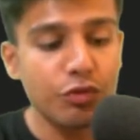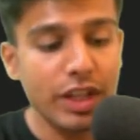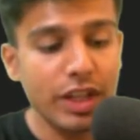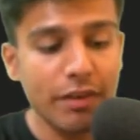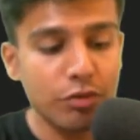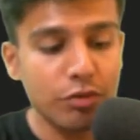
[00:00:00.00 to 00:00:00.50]
we
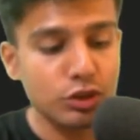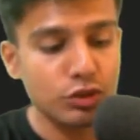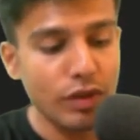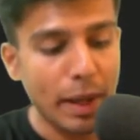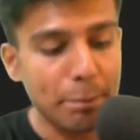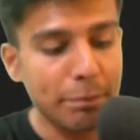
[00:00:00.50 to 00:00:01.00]
have to
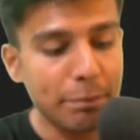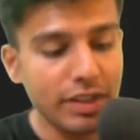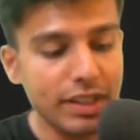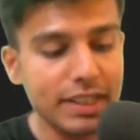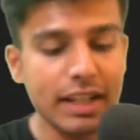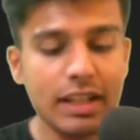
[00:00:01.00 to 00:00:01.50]
swap
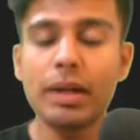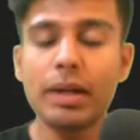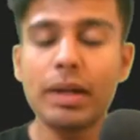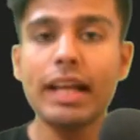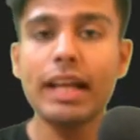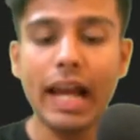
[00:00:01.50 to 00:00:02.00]
pivot
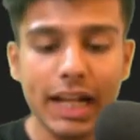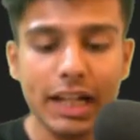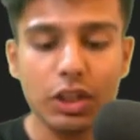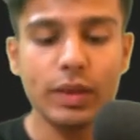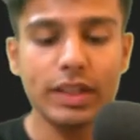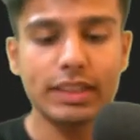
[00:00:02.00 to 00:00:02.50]
element and
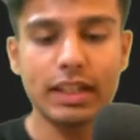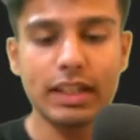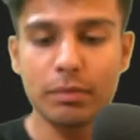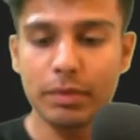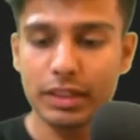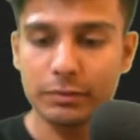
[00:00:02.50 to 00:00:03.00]
qth
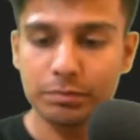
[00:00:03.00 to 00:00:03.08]
element.